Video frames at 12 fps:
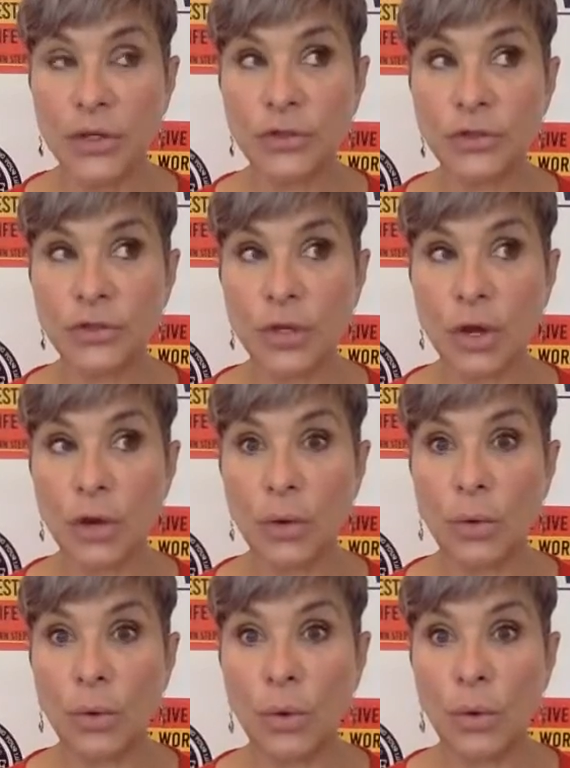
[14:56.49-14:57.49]

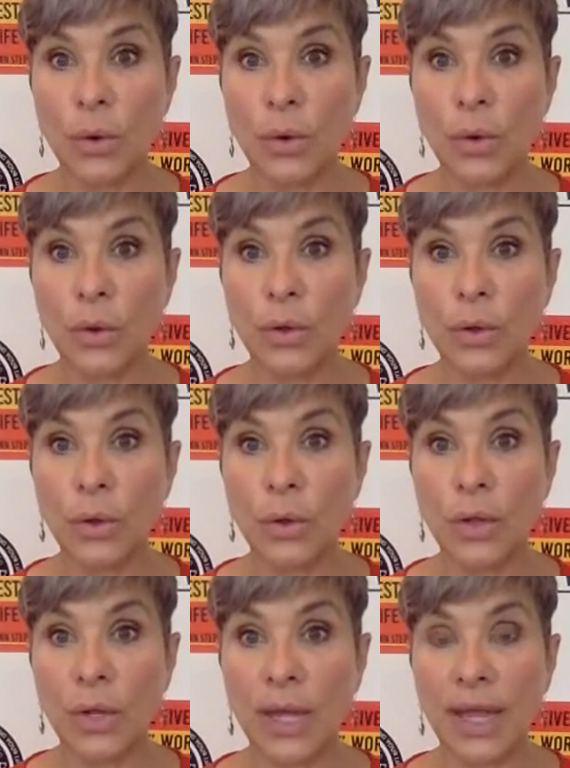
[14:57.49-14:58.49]
So
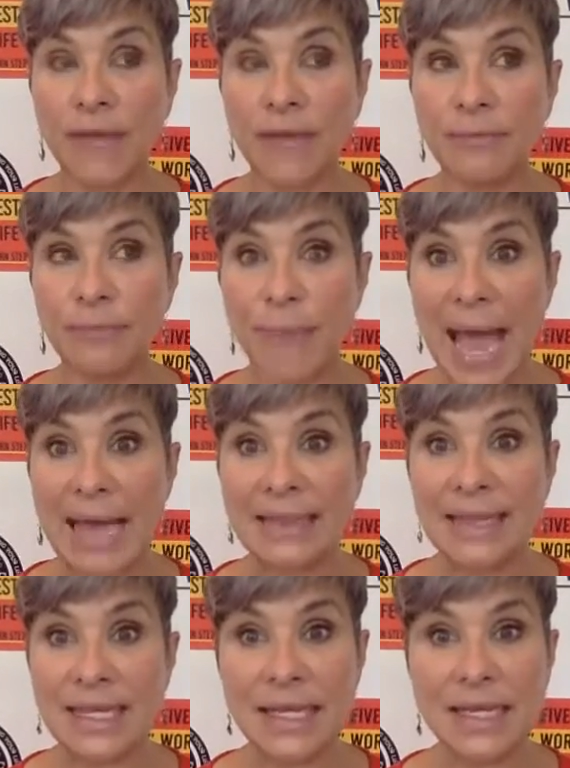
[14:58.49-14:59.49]
if bad
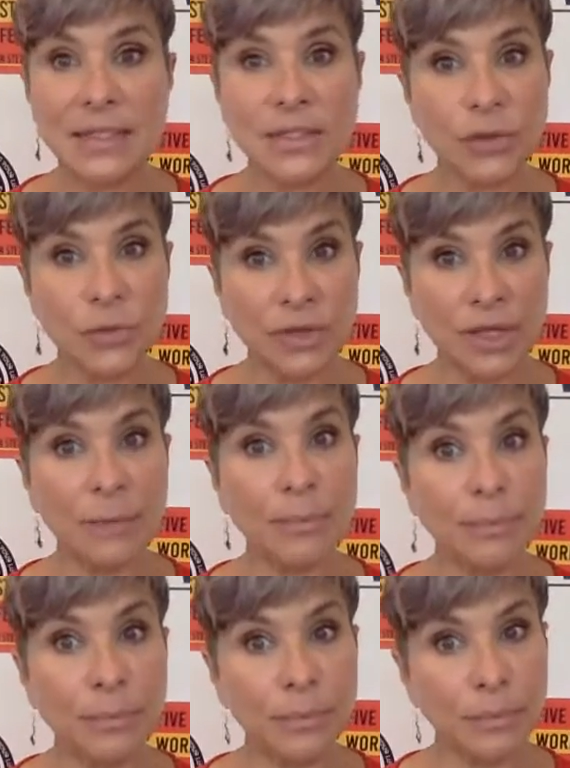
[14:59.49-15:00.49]
things you think
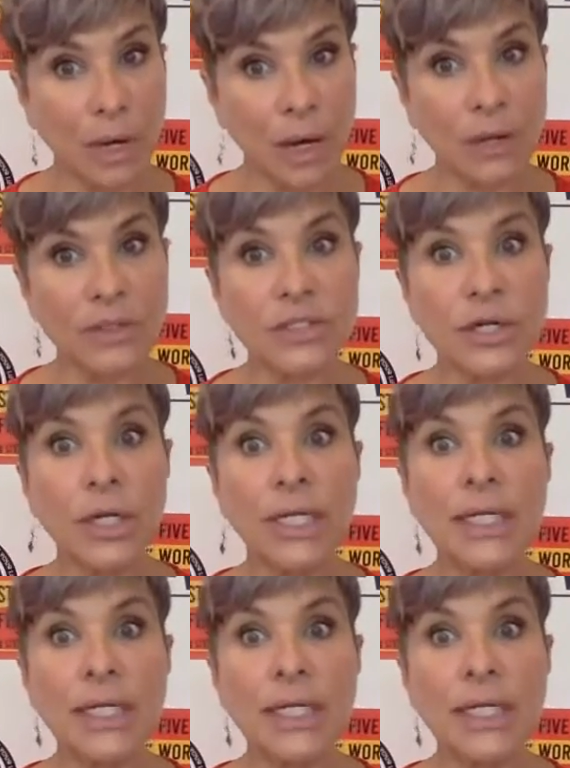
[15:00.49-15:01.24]
are starting to